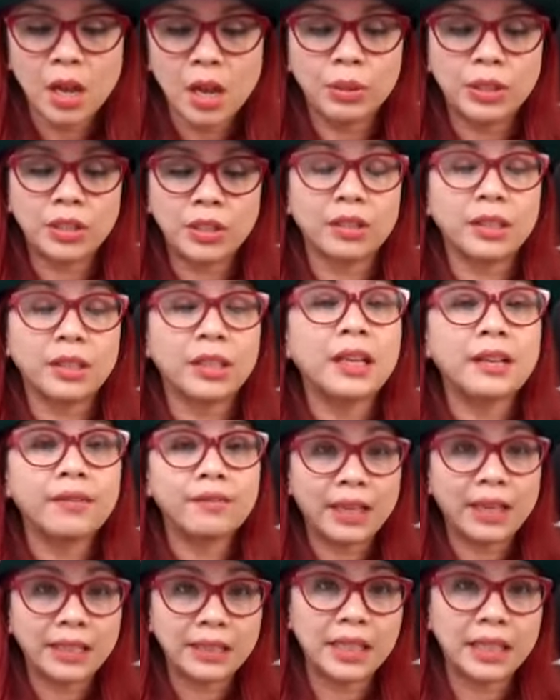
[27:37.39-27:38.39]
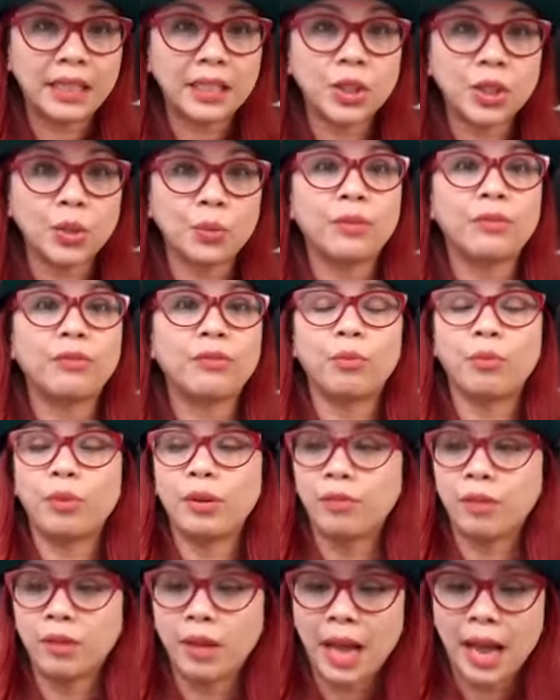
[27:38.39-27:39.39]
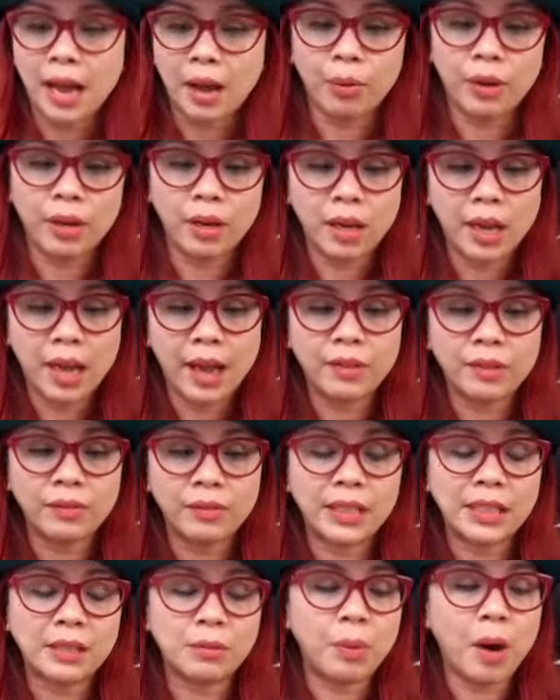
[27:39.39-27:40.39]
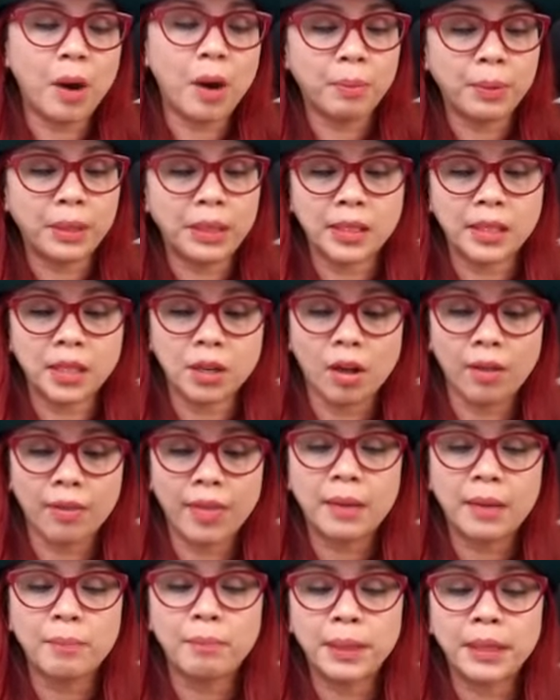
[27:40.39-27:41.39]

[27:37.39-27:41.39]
We started investing, so we've we've ha- we have investment properties and all that.